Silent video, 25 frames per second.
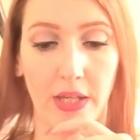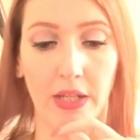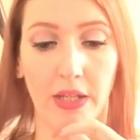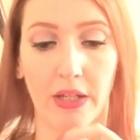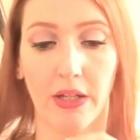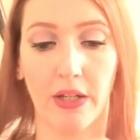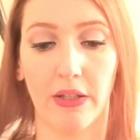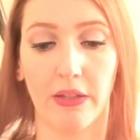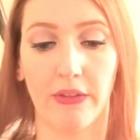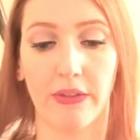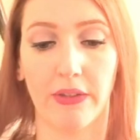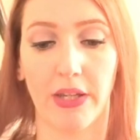
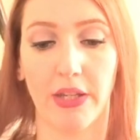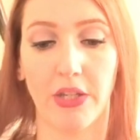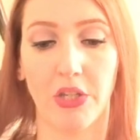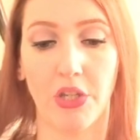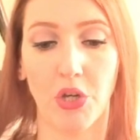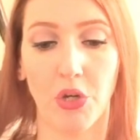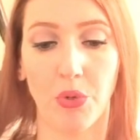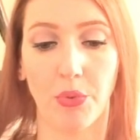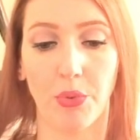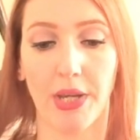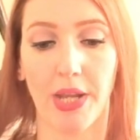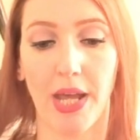Because I
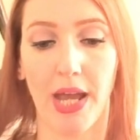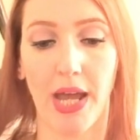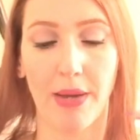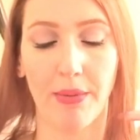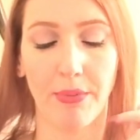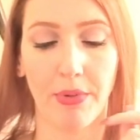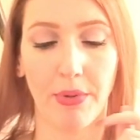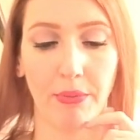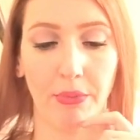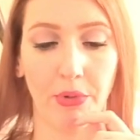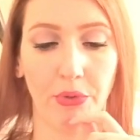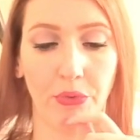know what
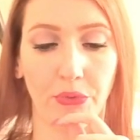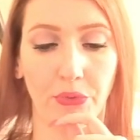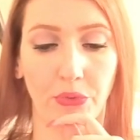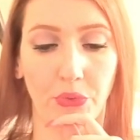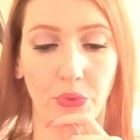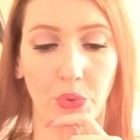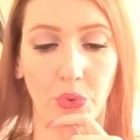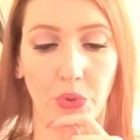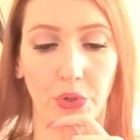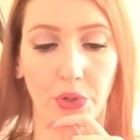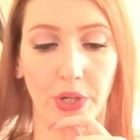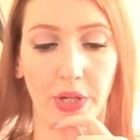happened
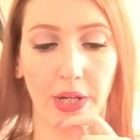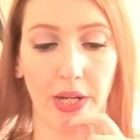before,